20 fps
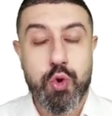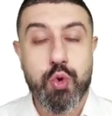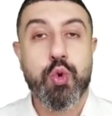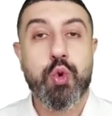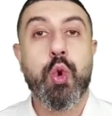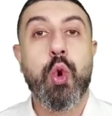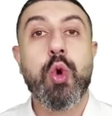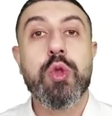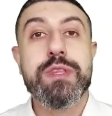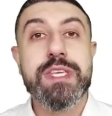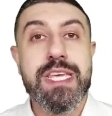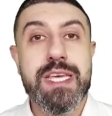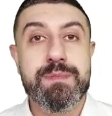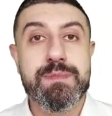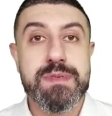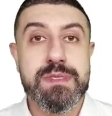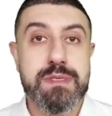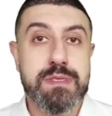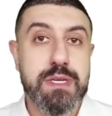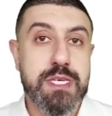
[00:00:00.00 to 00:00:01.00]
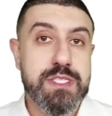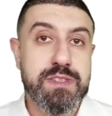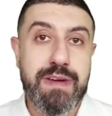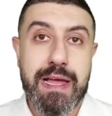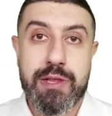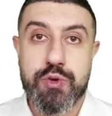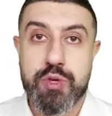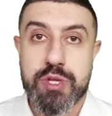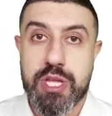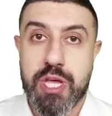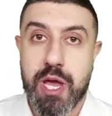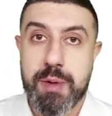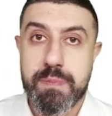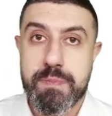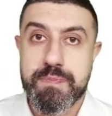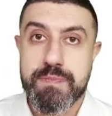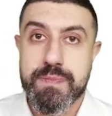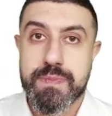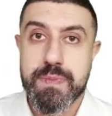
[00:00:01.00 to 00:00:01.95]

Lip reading: gold keeps its value in time.